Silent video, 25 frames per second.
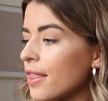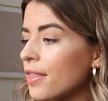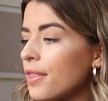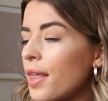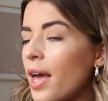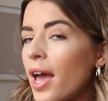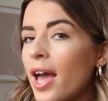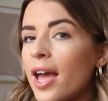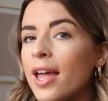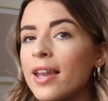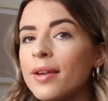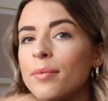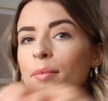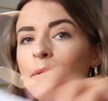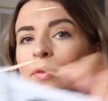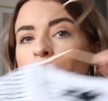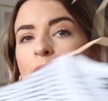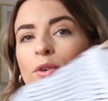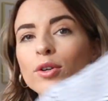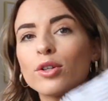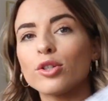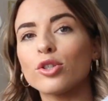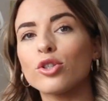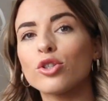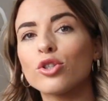Then we've
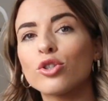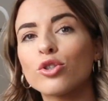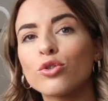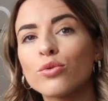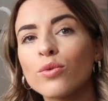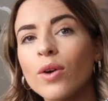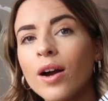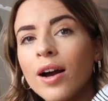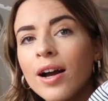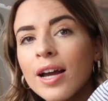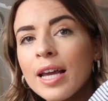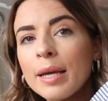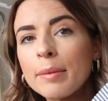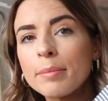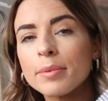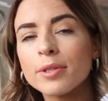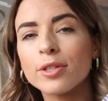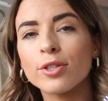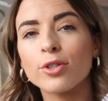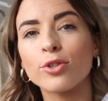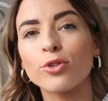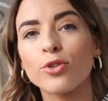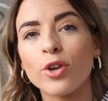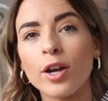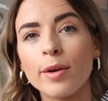got stripes.
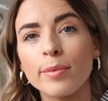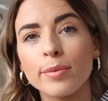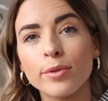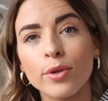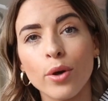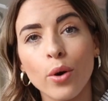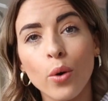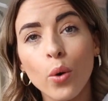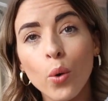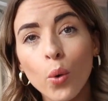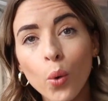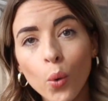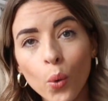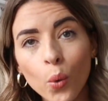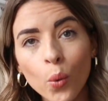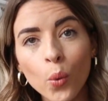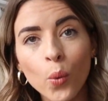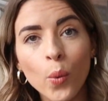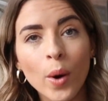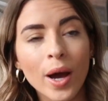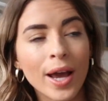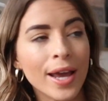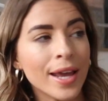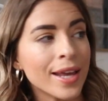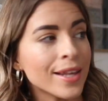Stripes are
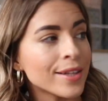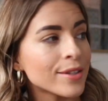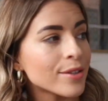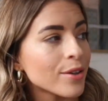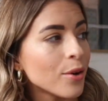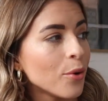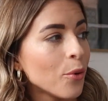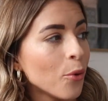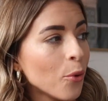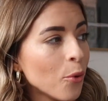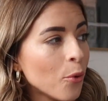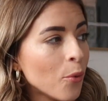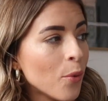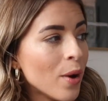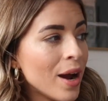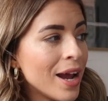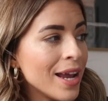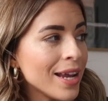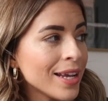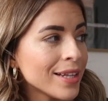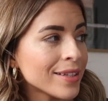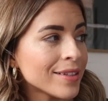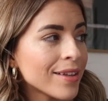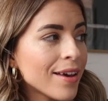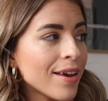always,
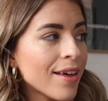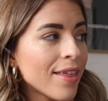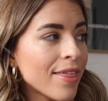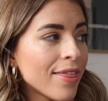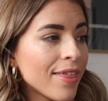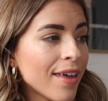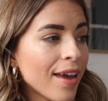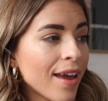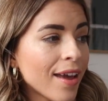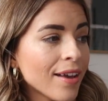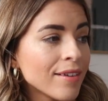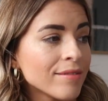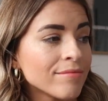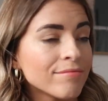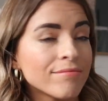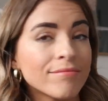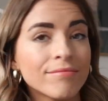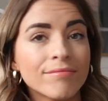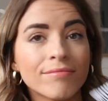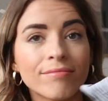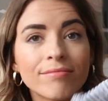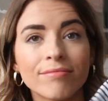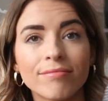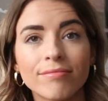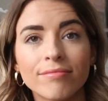always a thing.
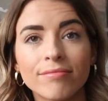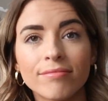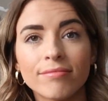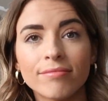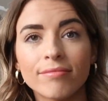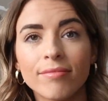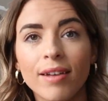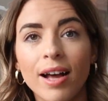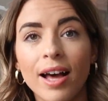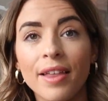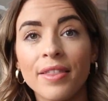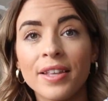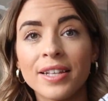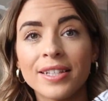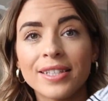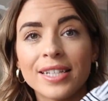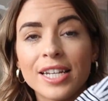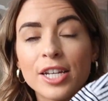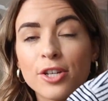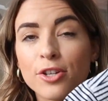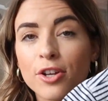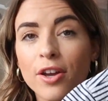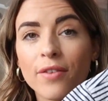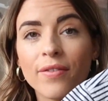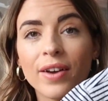This
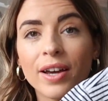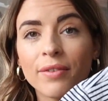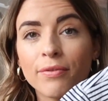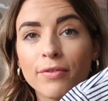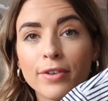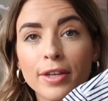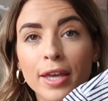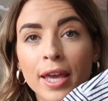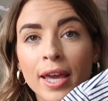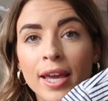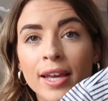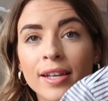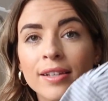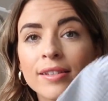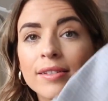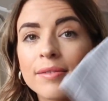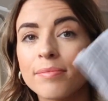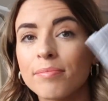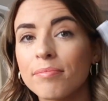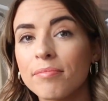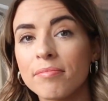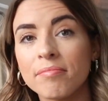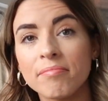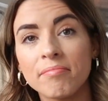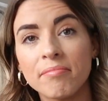t-shirt I've had for years,
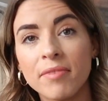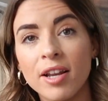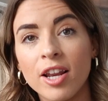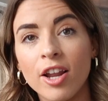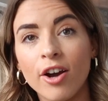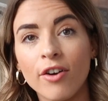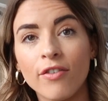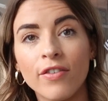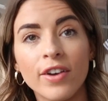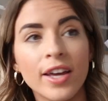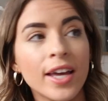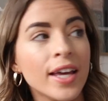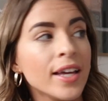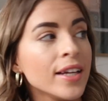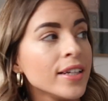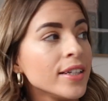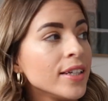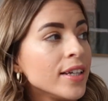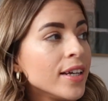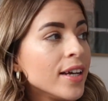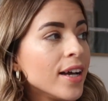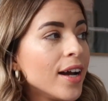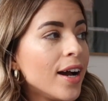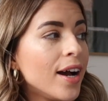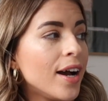love it.
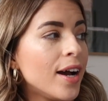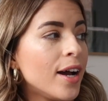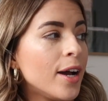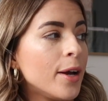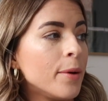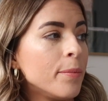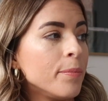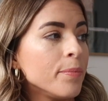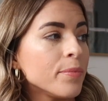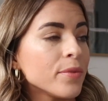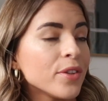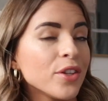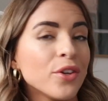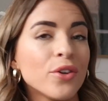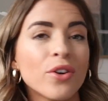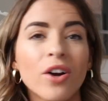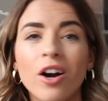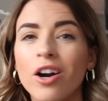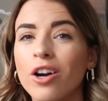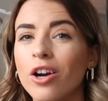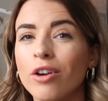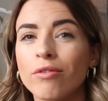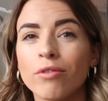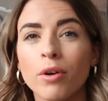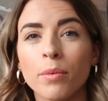You
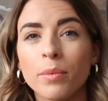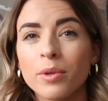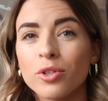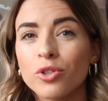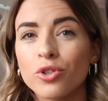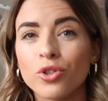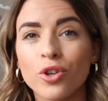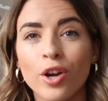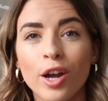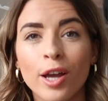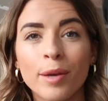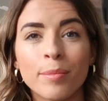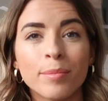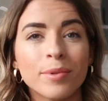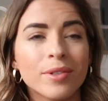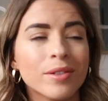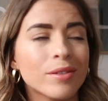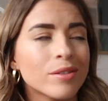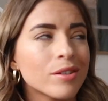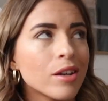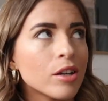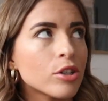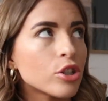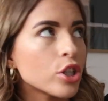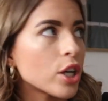can't go wrong with stripes,
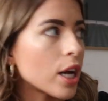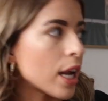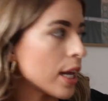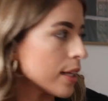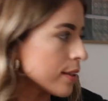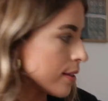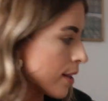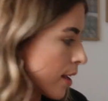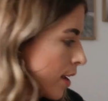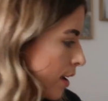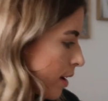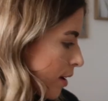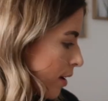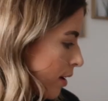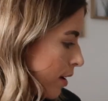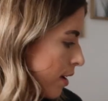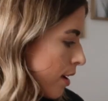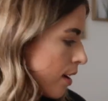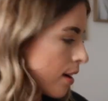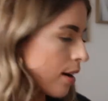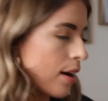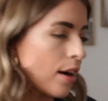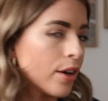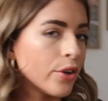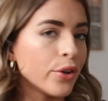such a classic
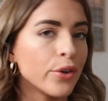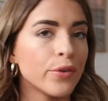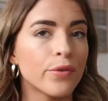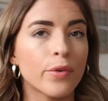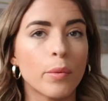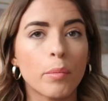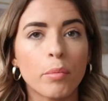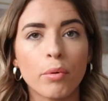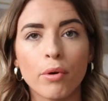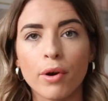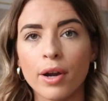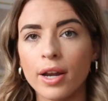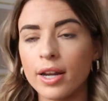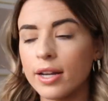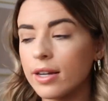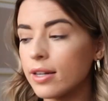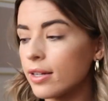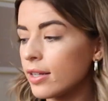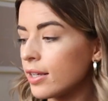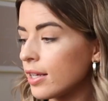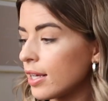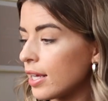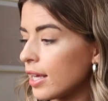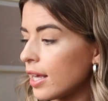kind of print.